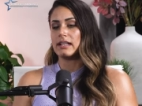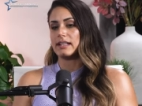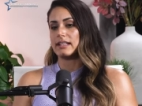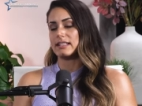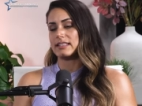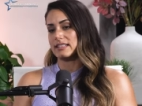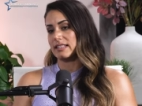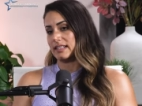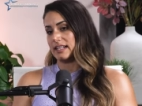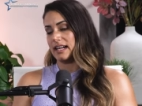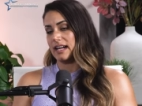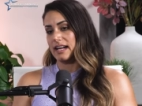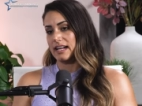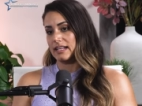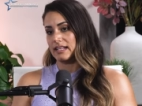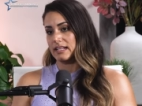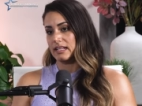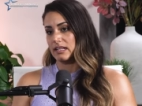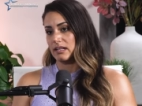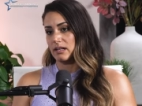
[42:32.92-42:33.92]
this and
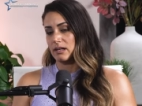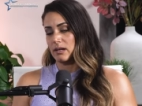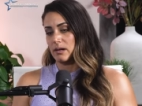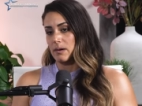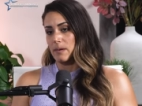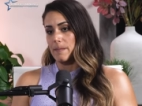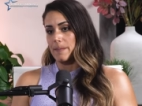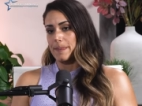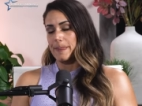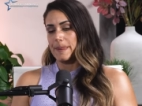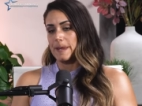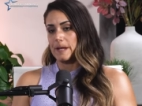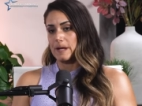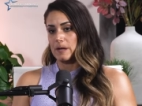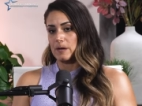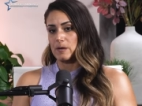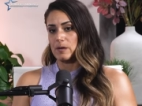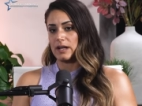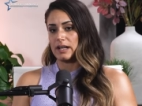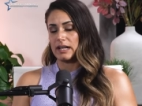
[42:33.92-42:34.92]
that. And, you
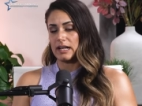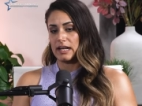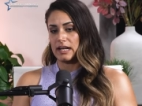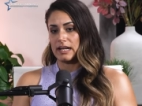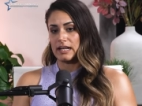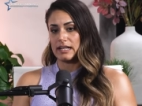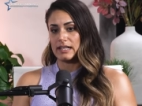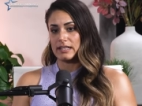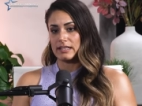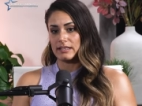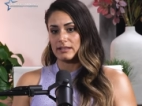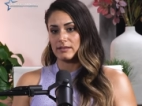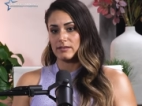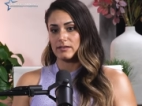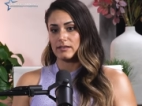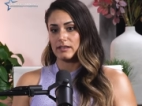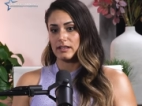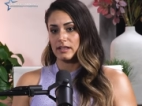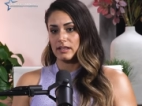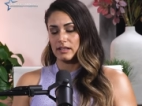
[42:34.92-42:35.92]
know, I, I
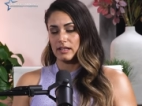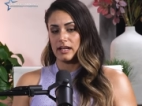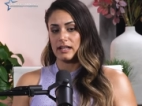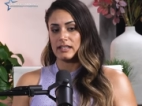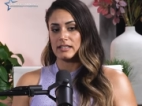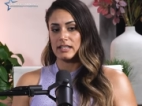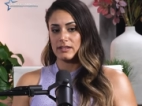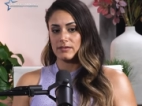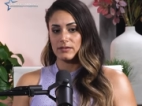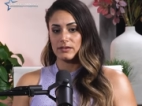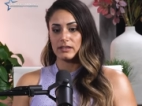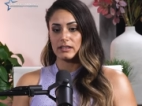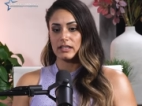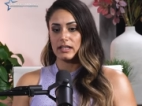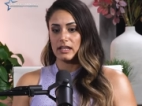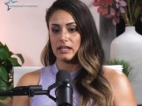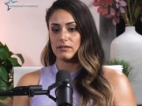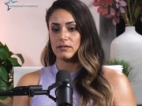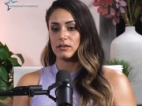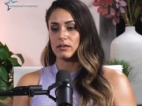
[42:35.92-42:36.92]
I definitely
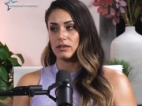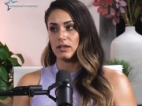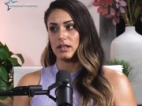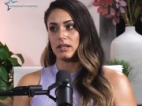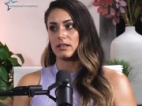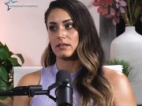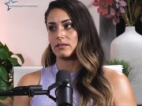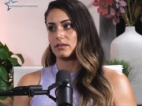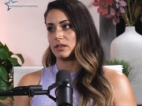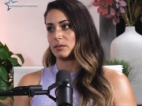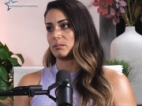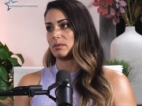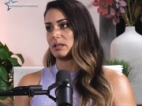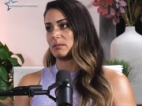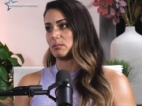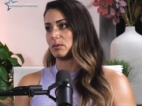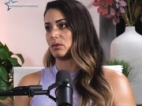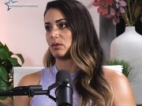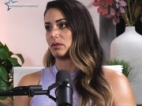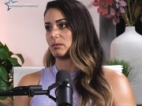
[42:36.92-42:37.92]
have a lot of good
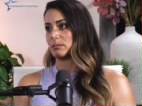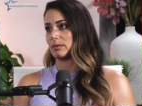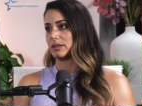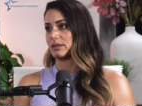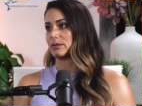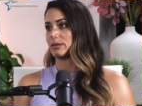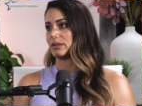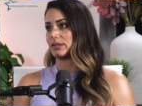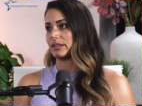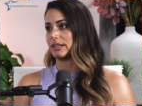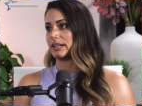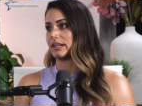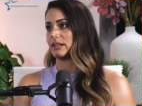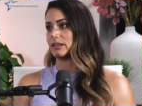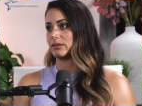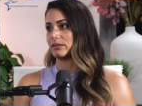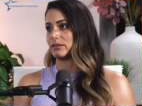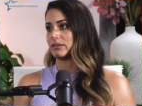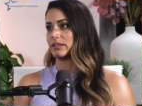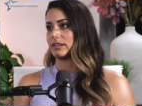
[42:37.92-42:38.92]
people in my court
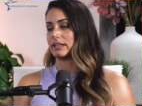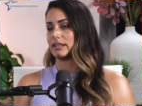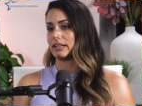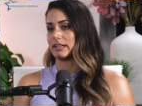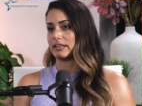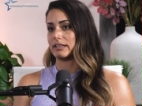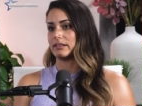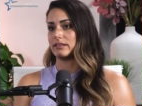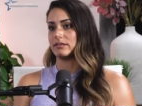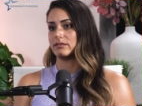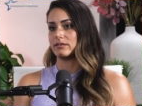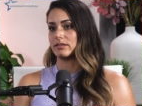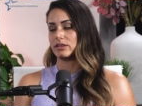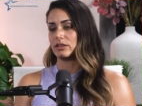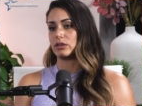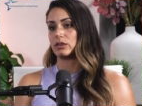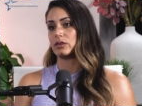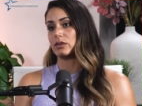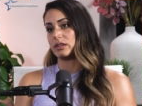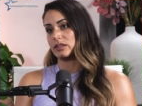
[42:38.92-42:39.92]
now. And,
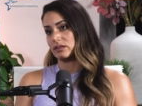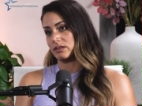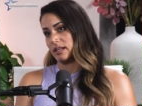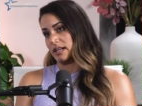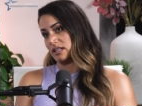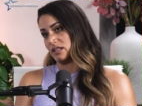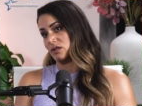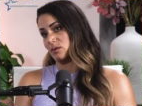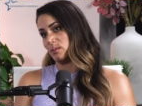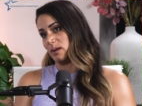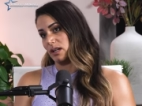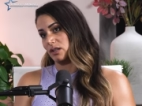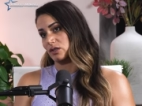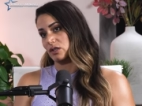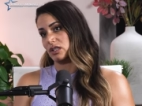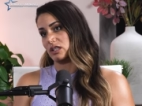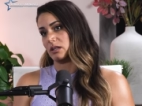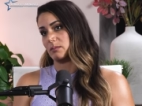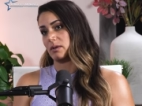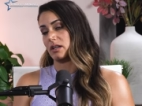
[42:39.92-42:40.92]
you know, as, like you
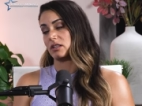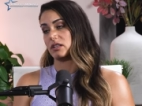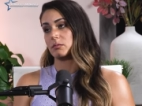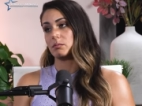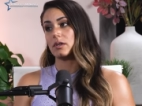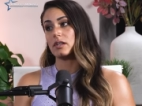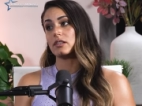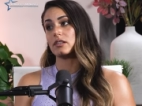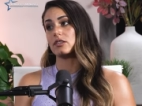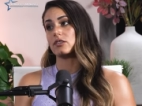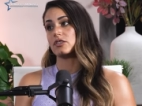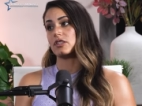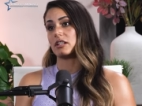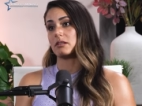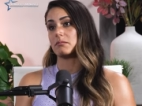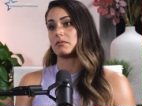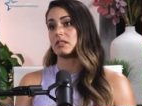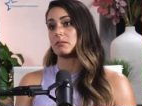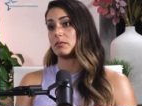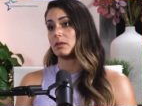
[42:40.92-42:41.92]
mentioned about the
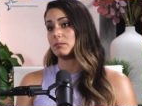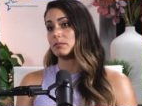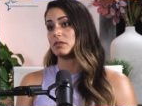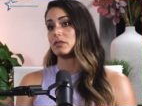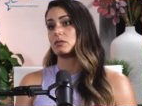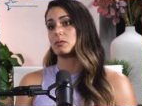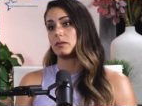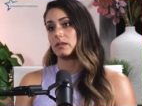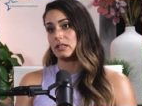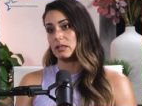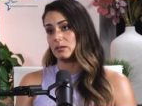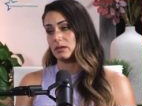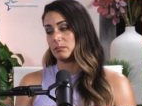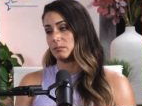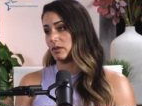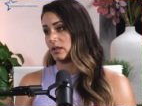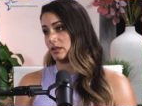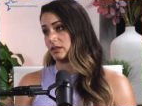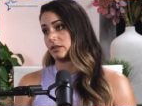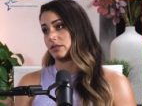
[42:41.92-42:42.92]
partnerships, I'm up to 21
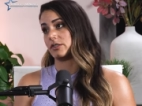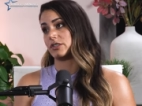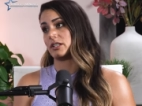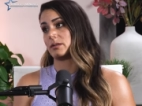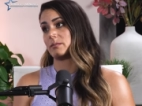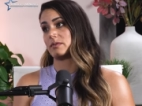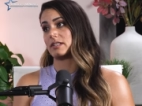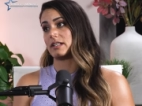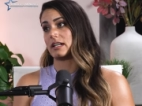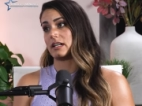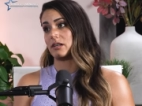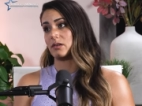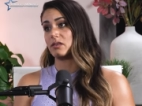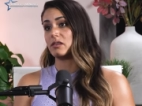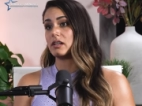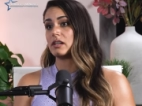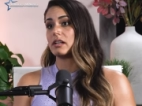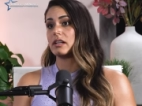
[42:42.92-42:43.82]
partnerships now,